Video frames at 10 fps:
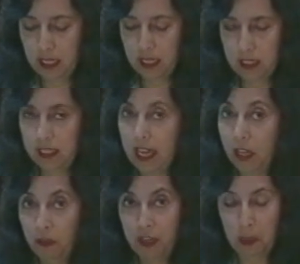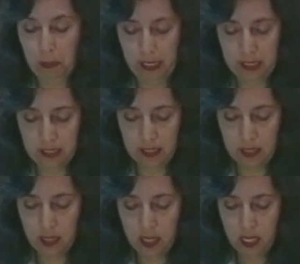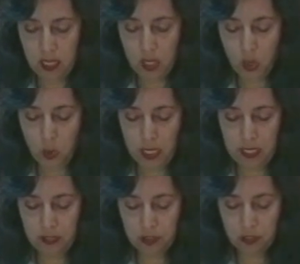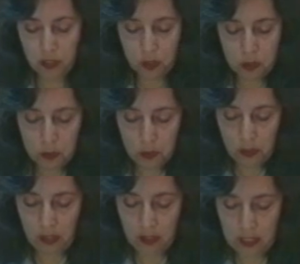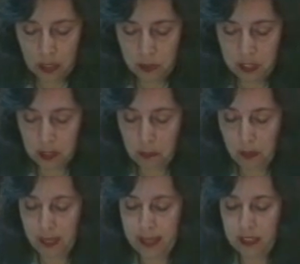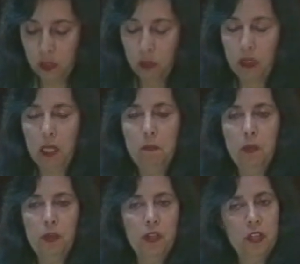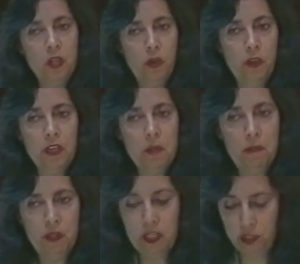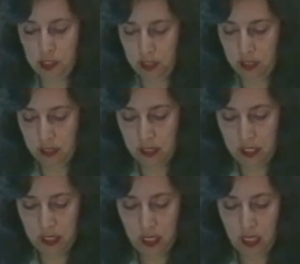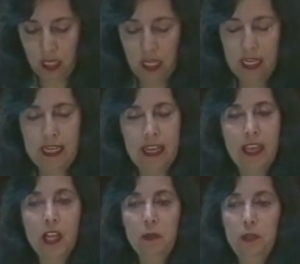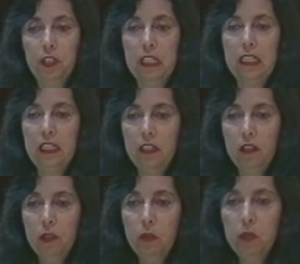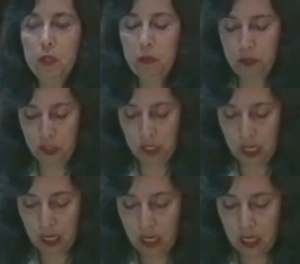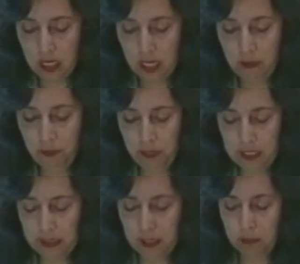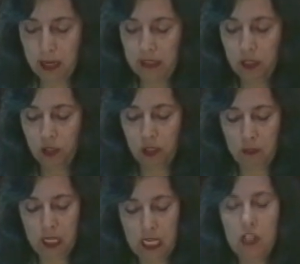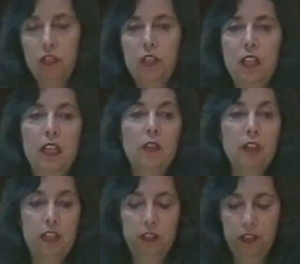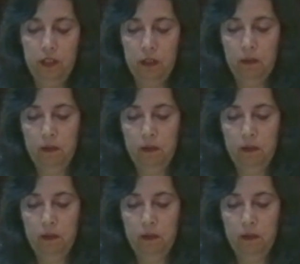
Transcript: the aloe vera plant, when its cool liquid is applied to a burn or an abrasion. It helped to heal the wounds inflicted by discrimination and racism.